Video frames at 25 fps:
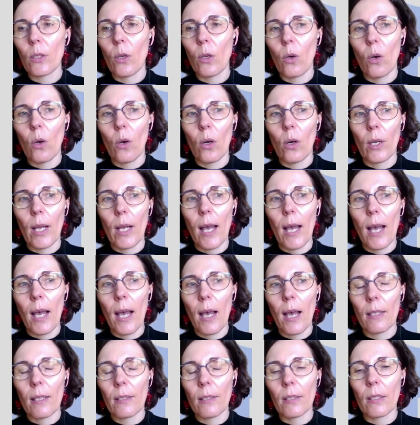or
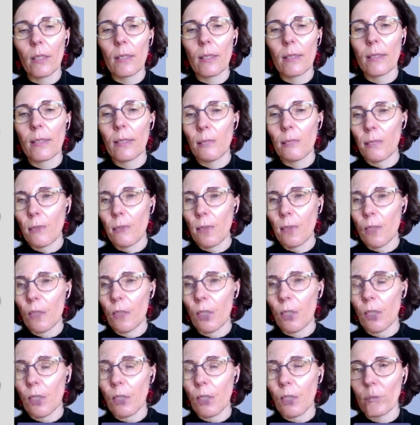are
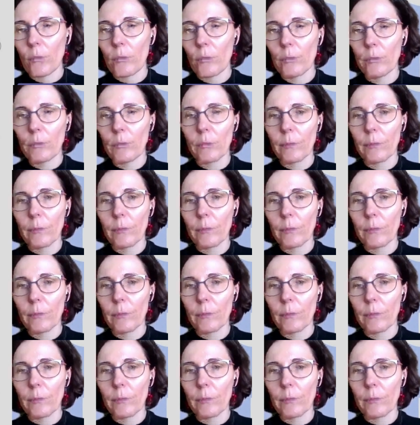insufficient.